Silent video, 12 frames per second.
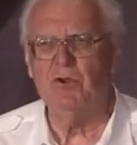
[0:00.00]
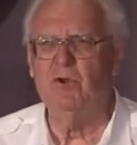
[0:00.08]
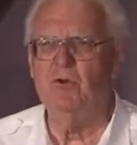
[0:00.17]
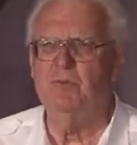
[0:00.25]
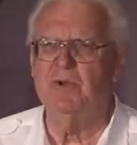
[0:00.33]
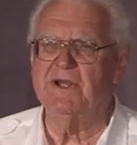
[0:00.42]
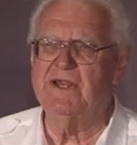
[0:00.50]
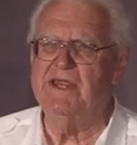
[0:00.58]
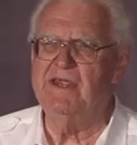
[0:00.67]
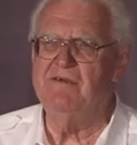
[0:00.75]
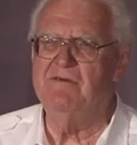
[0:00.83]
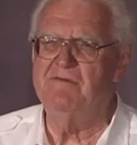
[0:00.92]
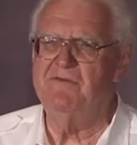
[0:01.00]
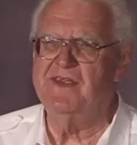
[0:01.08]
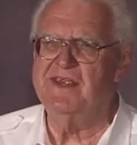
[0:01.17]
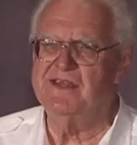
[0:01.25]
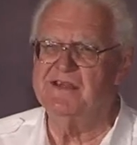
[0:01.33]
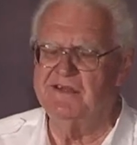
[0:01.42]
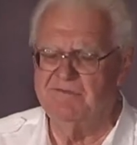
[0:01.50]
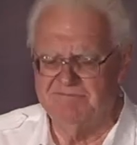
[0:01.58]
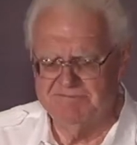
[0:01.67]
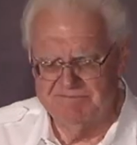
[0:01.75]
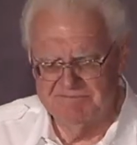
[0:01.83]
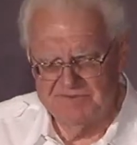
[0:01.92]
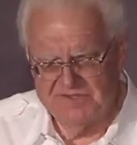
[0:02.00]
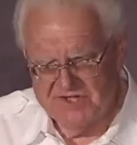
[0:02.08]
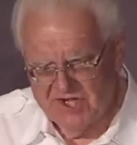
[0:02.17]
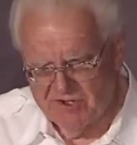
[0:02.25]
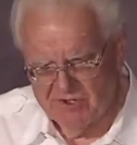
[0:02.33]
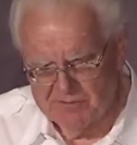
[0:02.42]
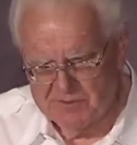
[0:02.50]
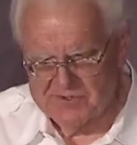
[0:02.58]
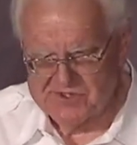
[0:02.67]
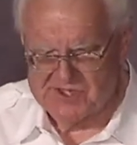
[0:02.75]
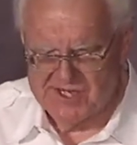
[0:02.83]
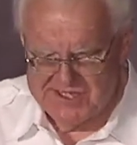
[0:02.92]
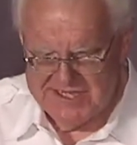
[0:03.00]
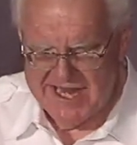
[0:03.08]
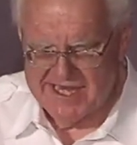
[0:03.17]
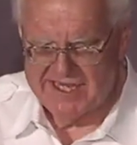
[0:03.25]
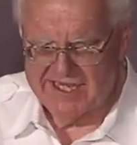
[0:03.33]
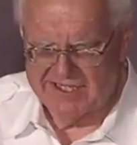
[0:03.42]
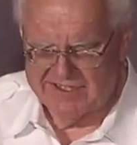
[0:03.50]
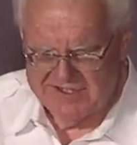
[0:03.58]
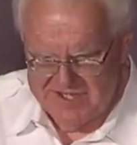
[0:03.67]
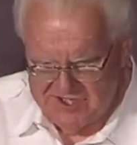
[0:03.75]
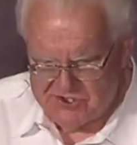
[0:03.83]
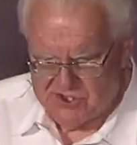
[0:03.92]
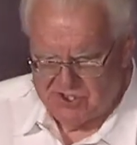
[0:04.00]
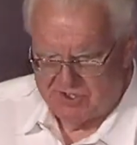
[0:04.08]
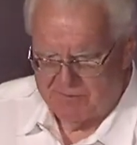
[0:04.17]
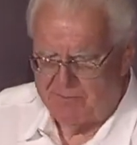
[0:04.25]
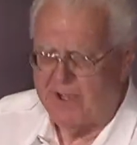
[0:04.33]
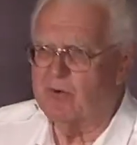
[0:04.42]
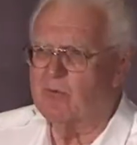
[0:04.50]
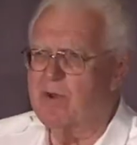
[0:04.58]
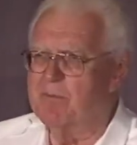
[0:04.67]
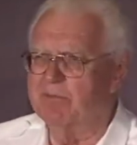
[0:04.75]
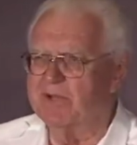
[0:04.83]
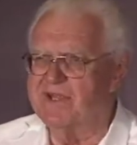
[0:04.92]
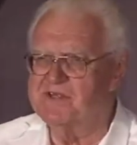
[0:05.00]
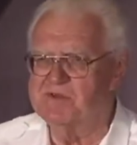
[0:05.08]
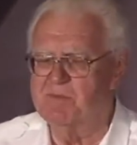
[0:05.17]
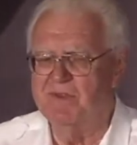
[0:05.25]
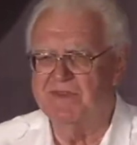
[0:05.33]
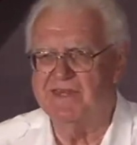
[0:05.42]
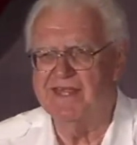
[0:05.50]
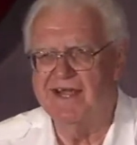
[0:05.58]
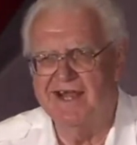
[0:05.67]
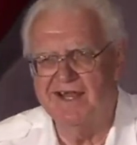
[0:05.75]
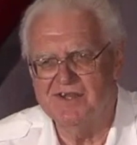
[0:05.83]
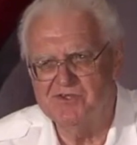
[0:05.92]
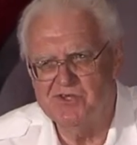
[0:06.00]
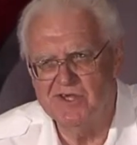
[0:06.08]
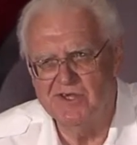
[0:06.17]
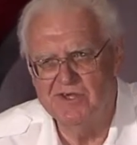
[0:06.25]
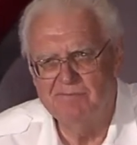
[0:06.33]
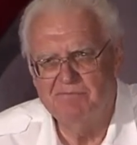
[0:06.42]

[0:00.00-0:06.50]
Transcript: who believe the terrible satanic teaching about replacement theology.